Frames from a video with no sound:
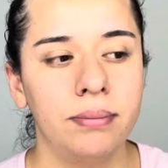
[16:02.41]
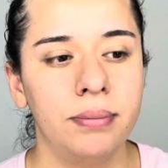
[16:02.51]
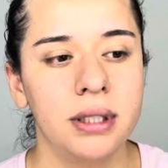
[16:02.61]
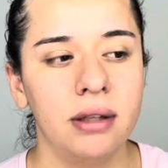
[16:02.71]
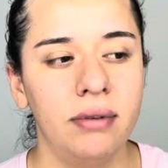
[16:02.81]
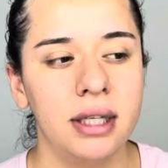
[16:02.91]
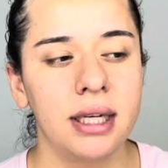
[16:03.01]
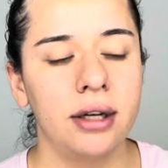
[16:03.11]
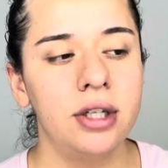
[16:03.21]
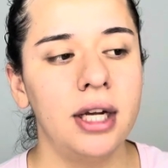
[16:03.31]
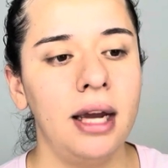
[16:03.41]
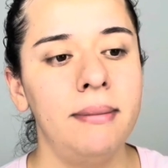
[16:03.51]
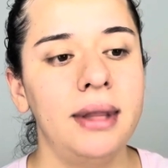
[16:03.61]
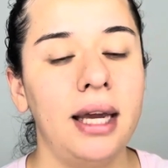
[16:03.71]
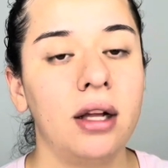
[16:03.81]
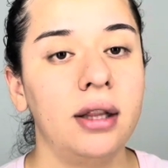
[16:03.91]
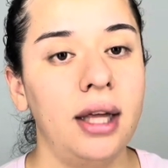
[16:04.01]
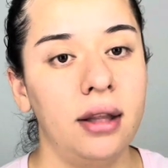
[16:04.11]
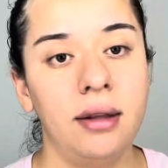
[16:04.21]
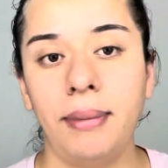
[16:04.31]
Pacific Standard Time, the
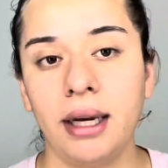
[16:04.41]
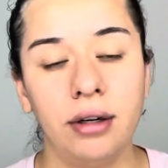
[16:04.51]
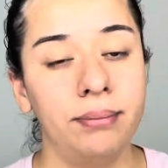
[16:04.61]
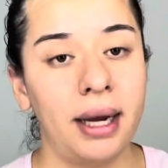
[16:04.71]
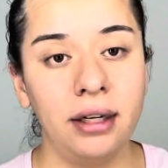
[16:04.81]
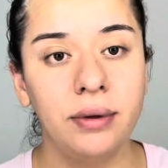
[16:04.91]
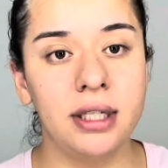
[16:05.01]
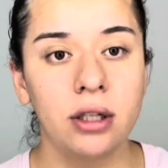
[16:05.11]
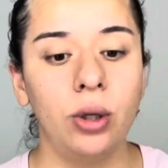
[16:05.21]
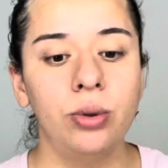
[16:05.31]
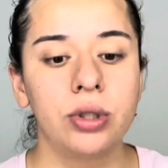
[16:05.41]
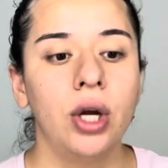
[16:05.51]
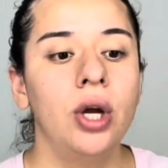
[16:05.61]
binaries closed.